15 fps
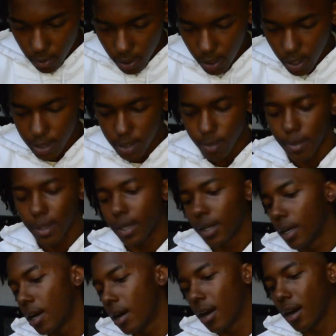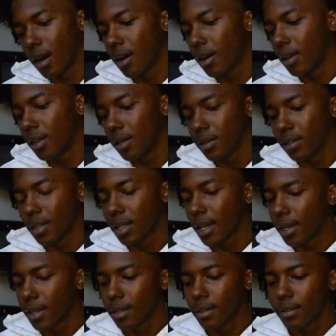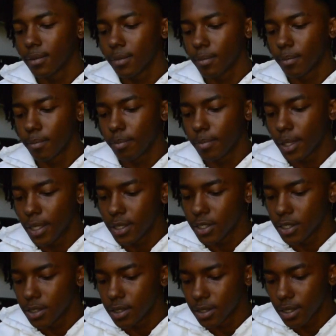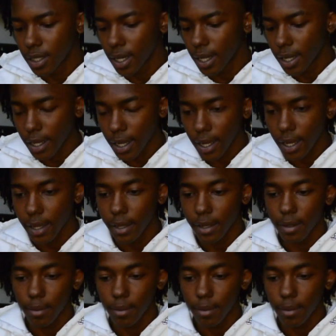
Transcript: That's about all the like pictures that I got,